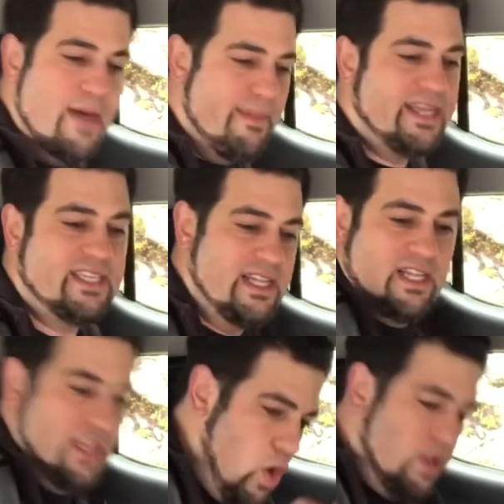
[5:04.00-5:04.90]
makes it
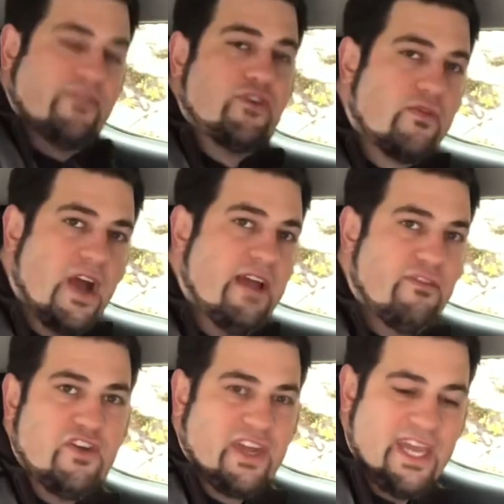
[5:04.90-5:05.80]
low lift over height for
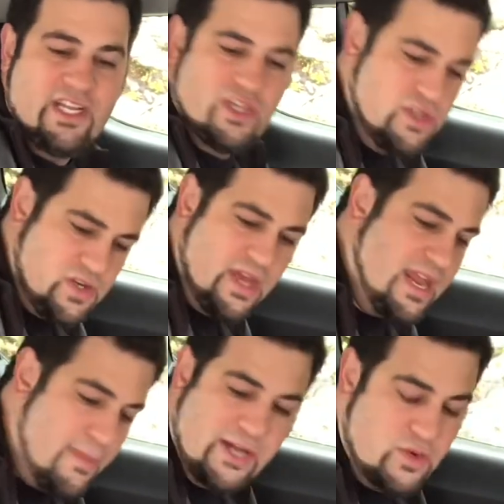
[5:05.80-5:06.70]
your kid too. So getting
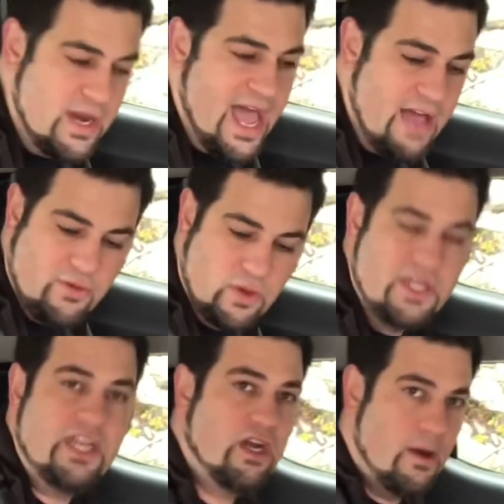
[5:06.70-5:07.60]
my 2.5-year-old in
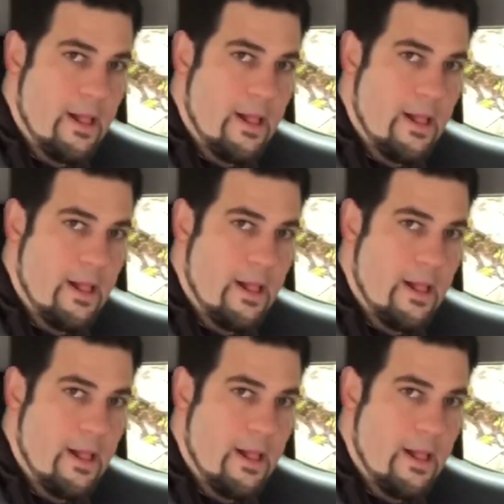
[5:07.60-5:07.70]
here